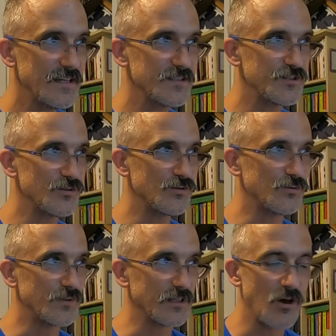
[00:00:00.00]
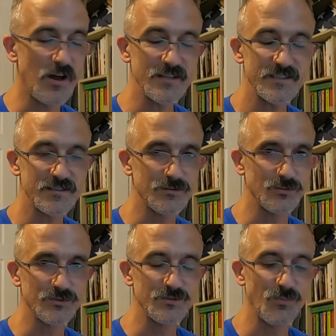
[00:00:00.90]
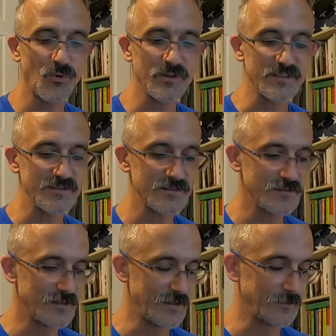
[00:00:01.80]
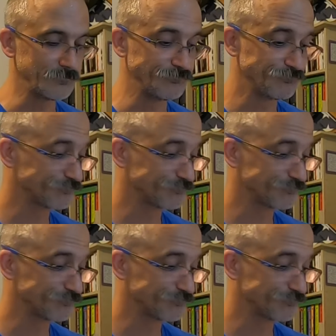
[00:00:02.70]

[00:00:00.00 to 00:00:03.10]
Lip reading: to the lost through sports. I'm